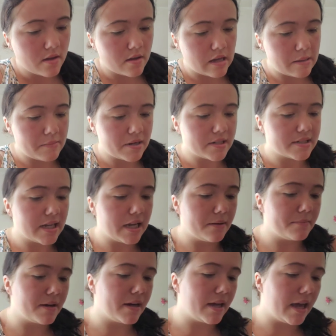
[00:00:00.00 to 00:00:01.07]
I'm going to take
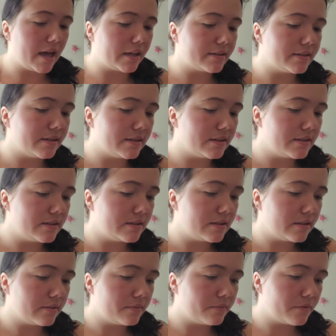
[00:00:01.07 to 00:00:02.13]
my essence
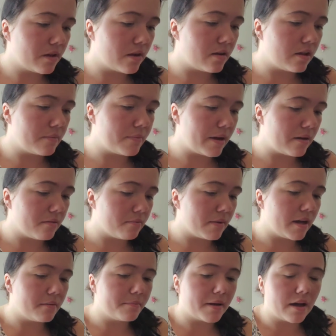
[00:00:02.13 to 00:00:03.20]
All About
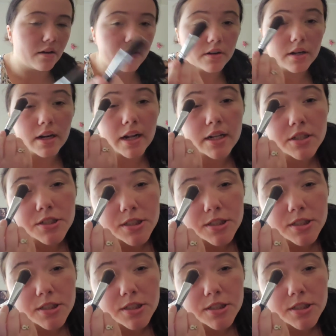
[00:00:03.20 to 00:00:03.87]
matte powder that I